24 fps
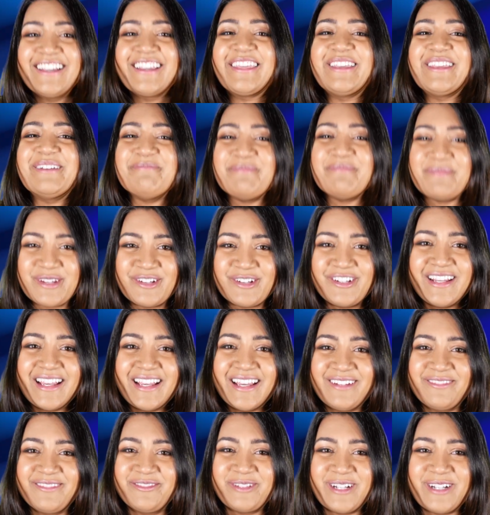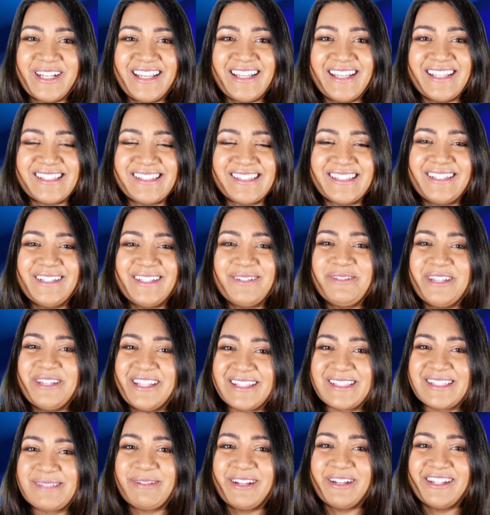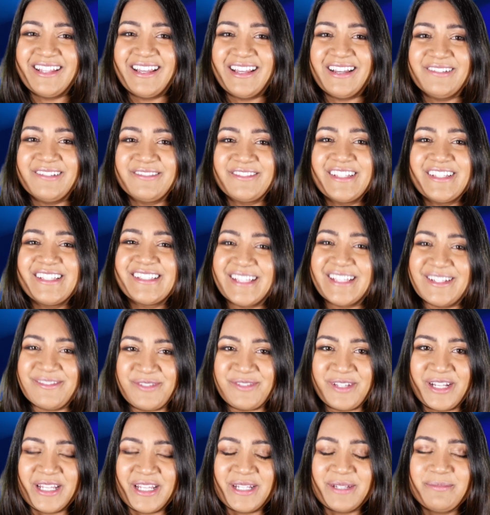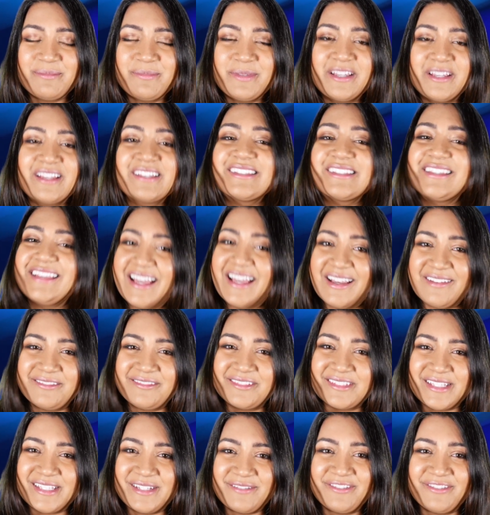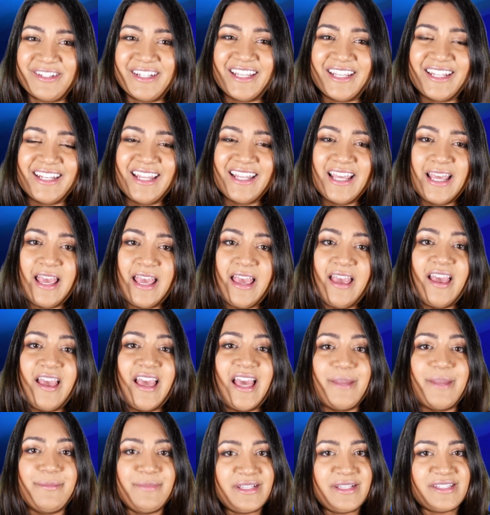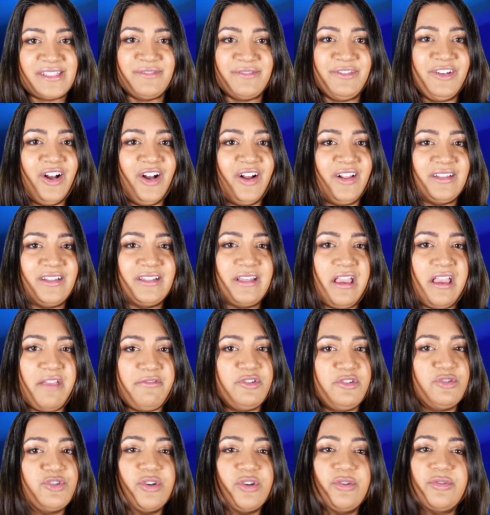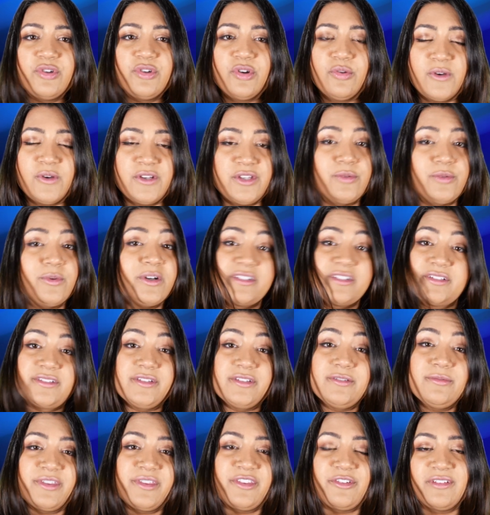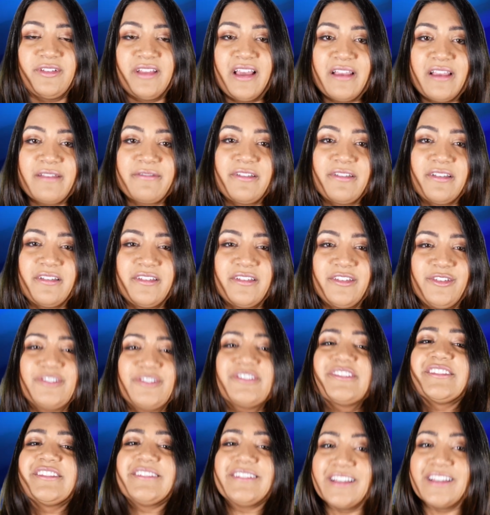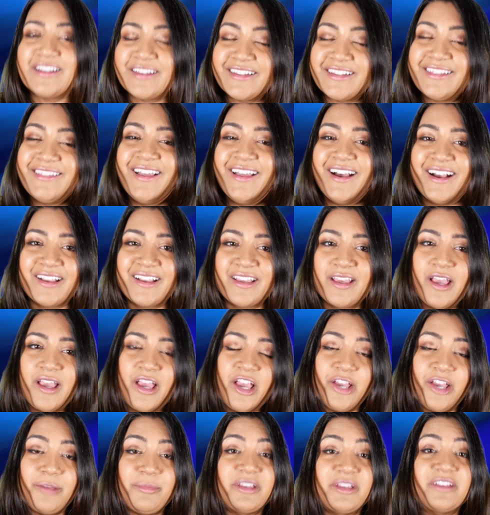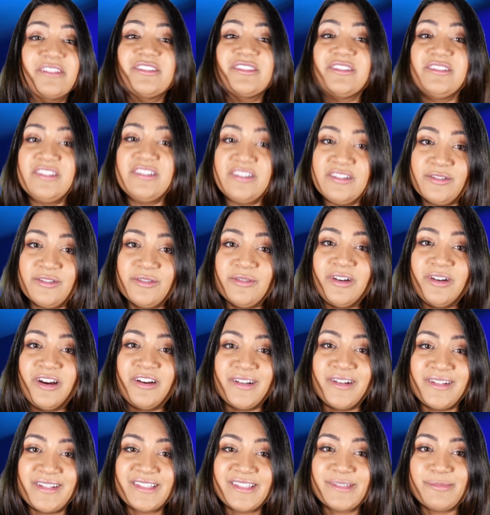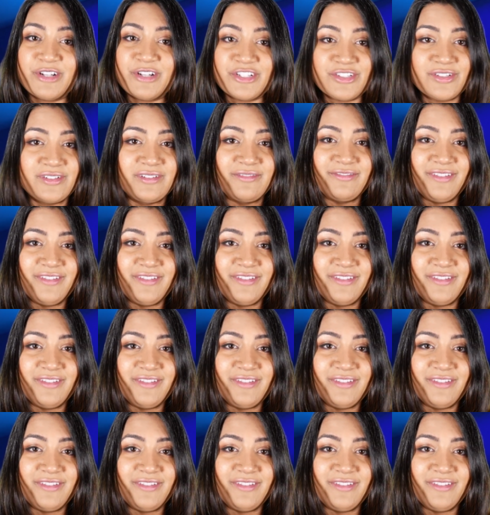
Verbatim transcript: The myriad of ways we can spread love is infinite, because love is infinite. And best of all, if you don't know what you want to do with your life, you're still in luck, because you are an expression of